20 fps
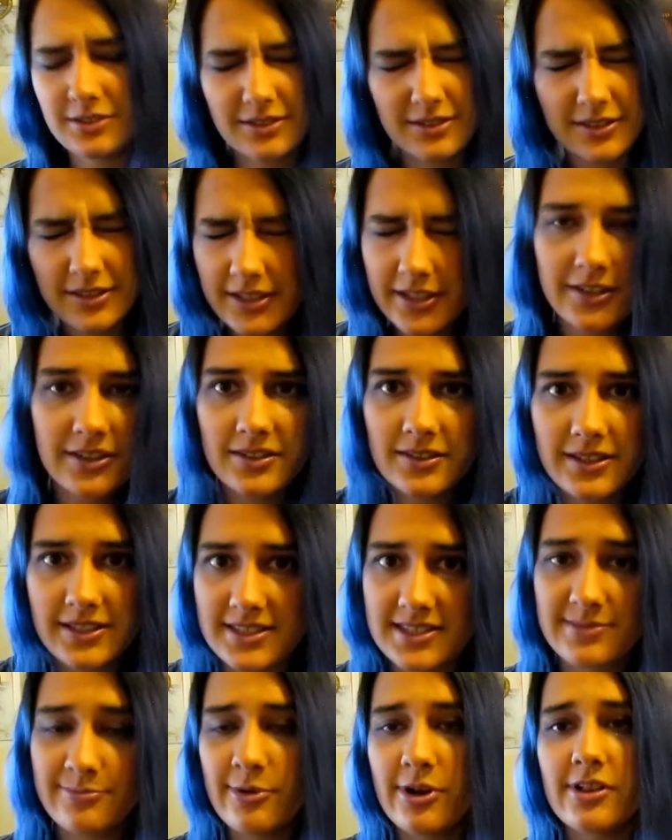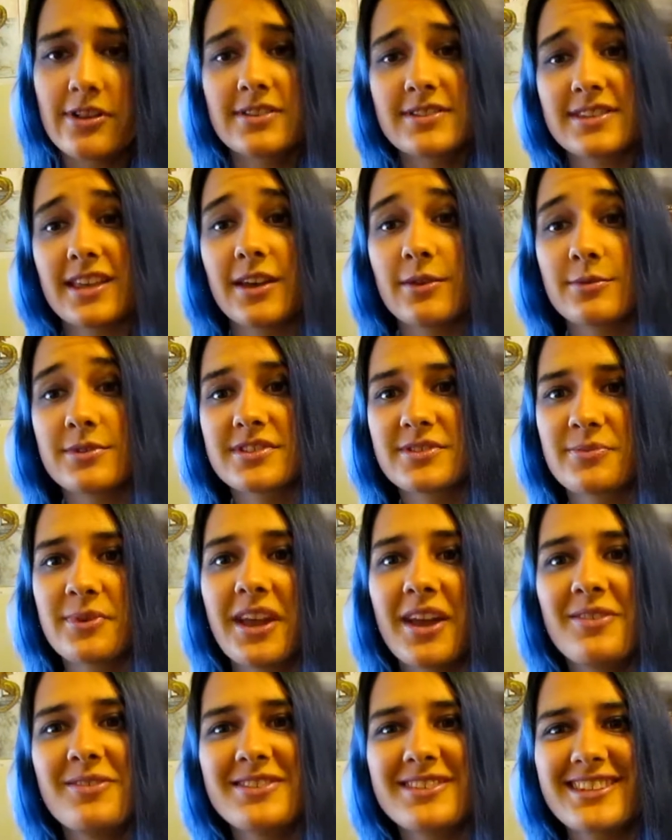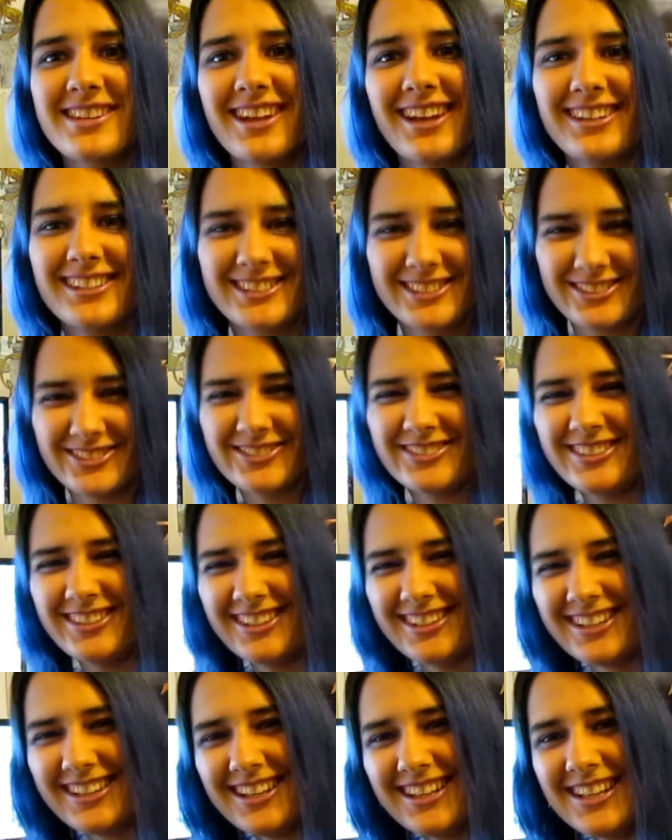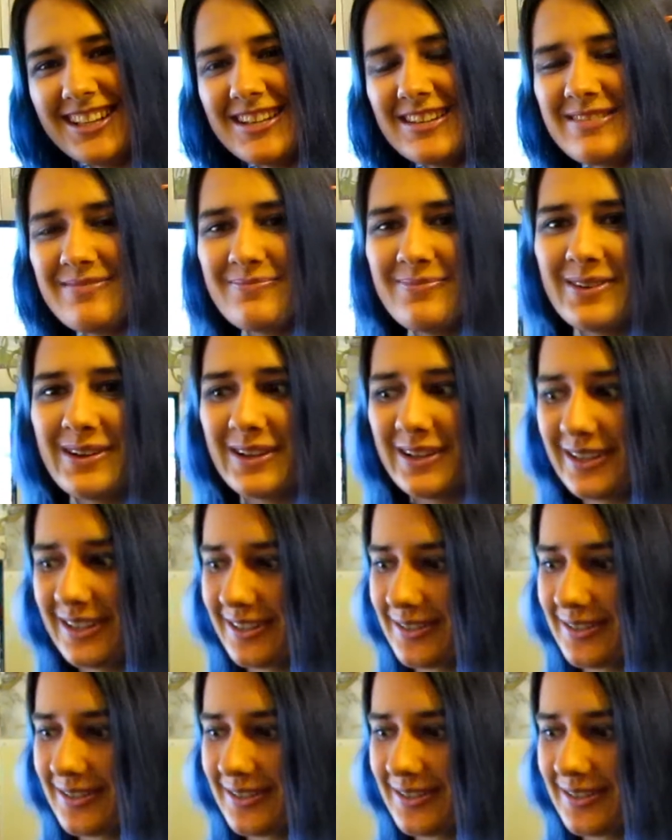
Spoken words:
nearly as small as I was when I was in high school. But